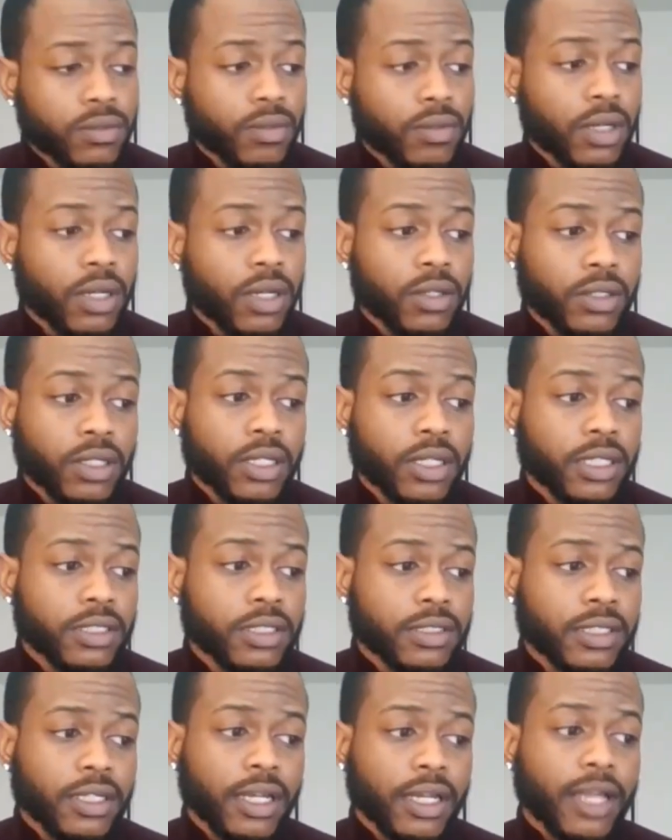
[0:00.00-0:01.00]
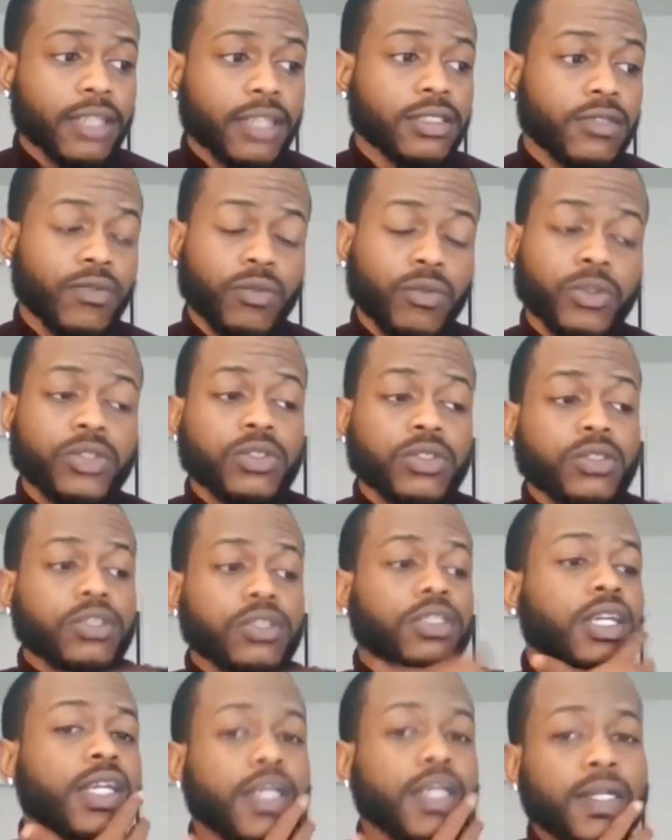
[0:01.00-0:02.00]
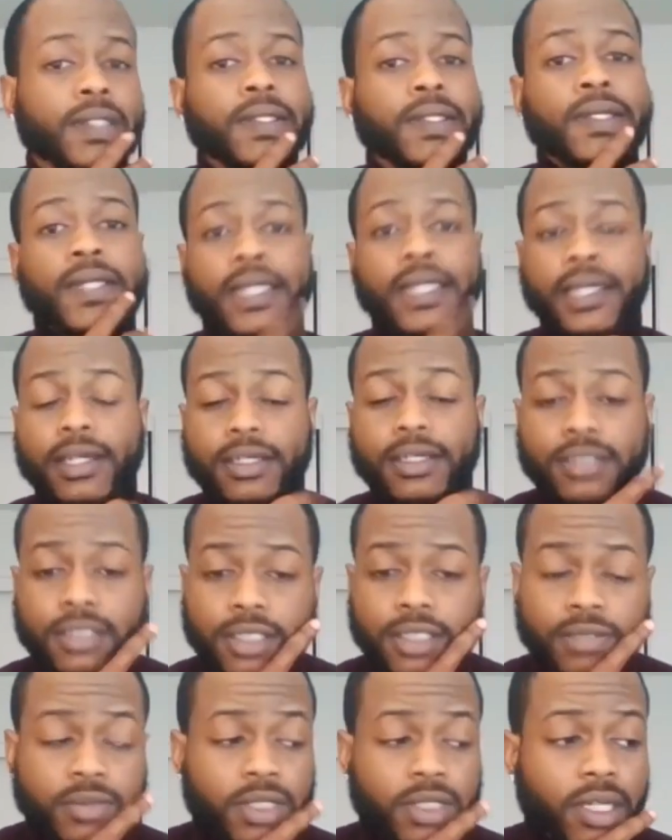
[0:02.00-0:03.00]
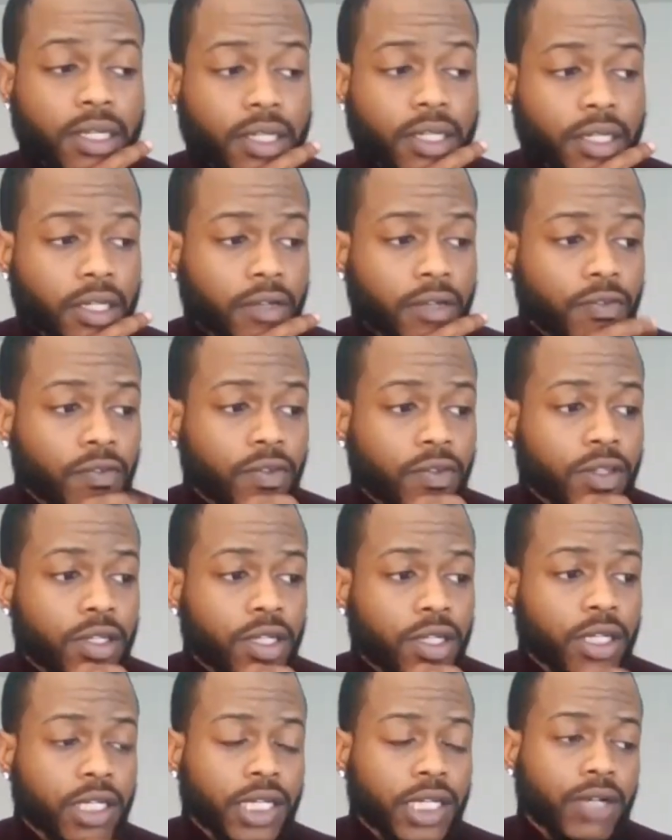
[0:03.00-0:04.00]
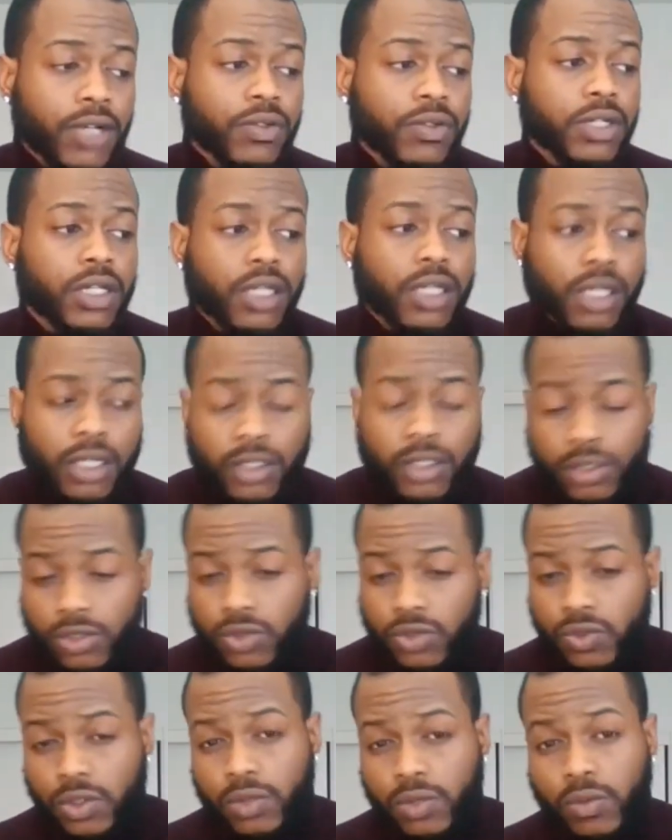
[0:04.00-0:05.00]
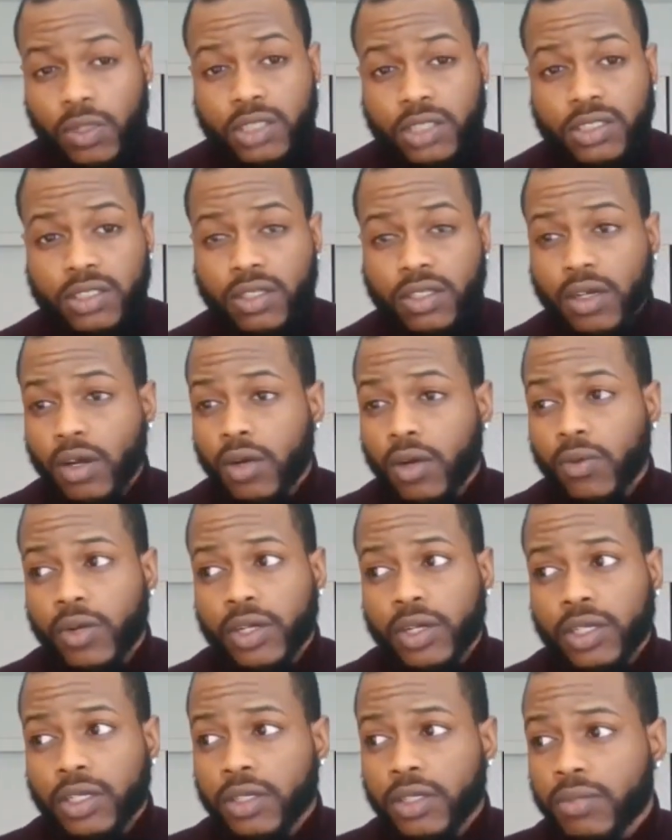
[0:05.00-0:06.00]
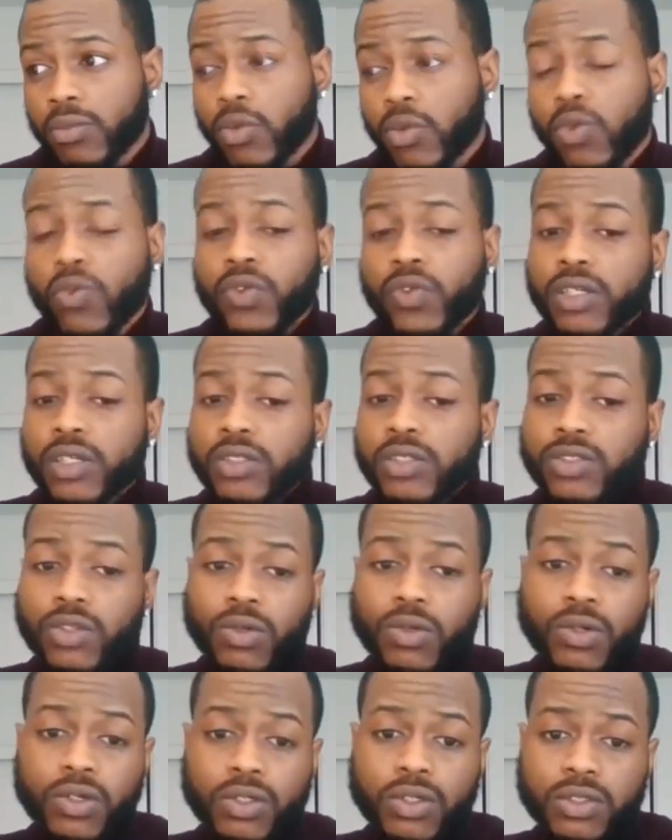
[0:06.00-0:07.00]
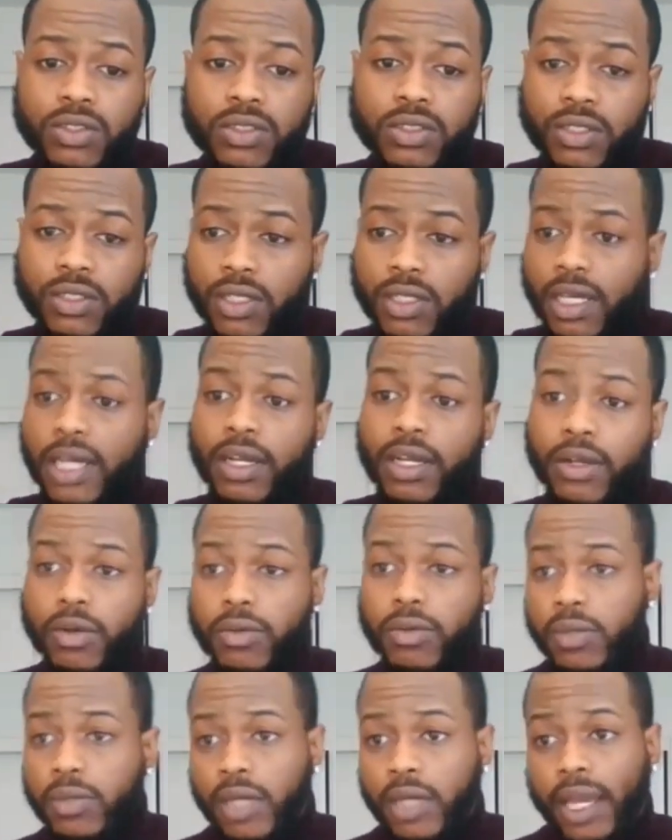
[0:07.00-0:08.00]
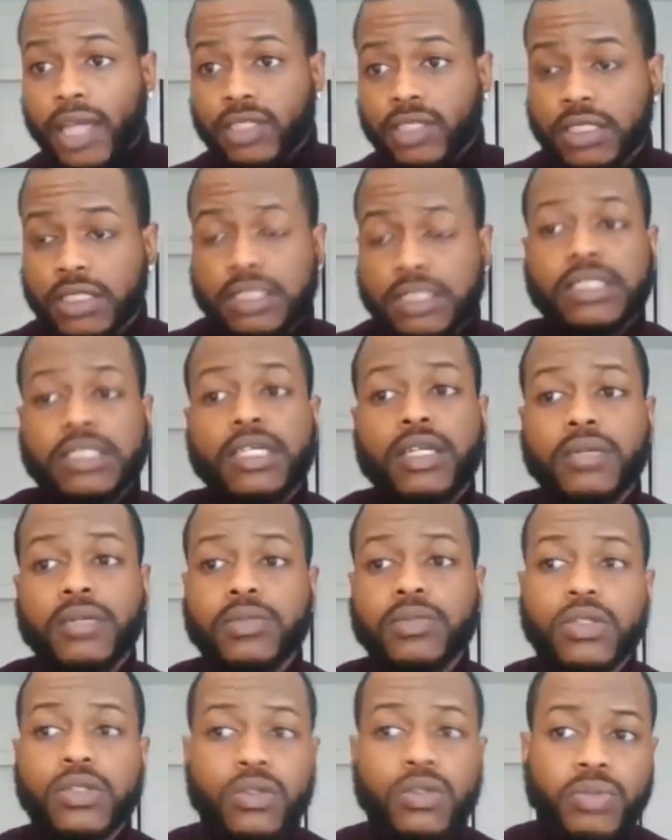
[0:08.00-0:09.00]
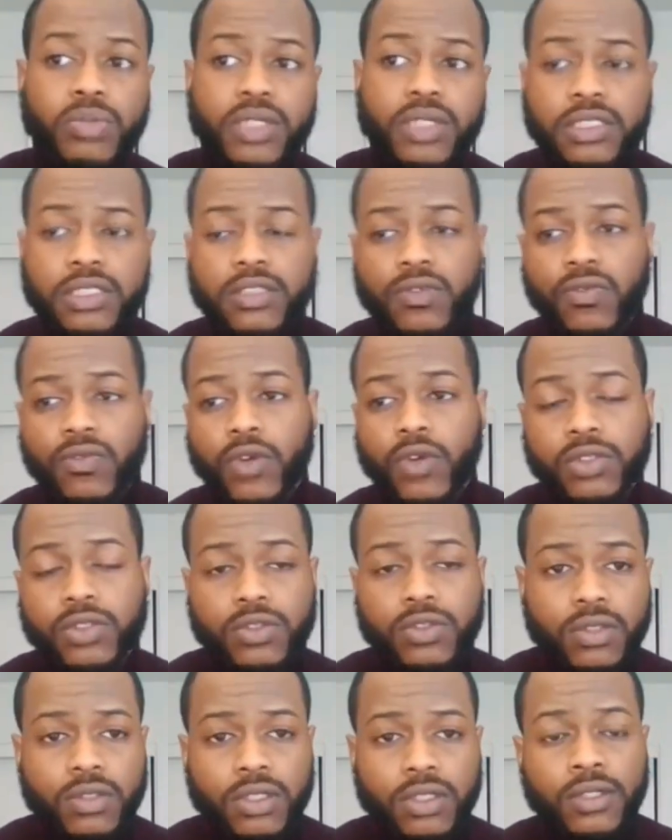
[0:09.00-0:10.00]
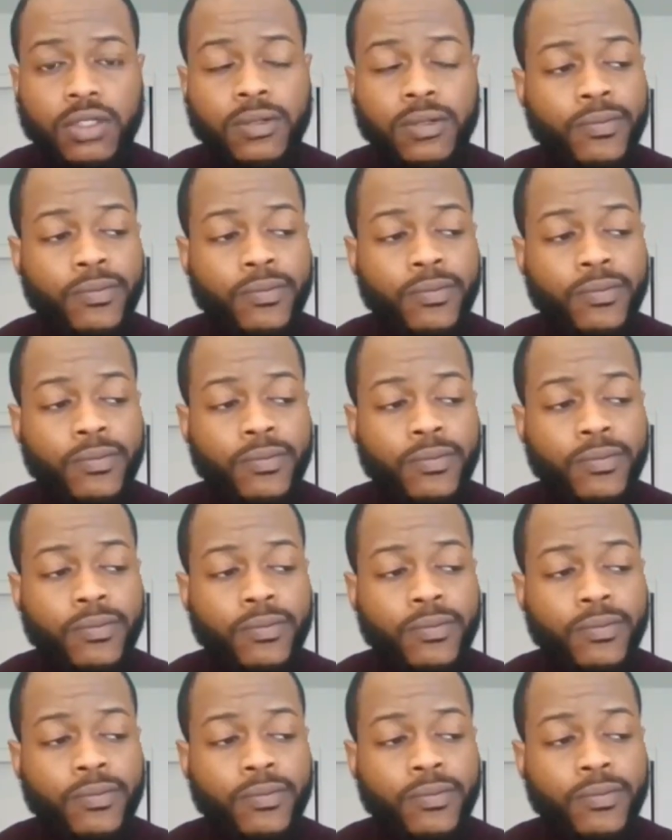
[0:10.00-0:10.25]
Yeah, because it actually, from what you're saying, it seems like if the accounting industry wasn't already moving towards that, or actually set up to do business virtually,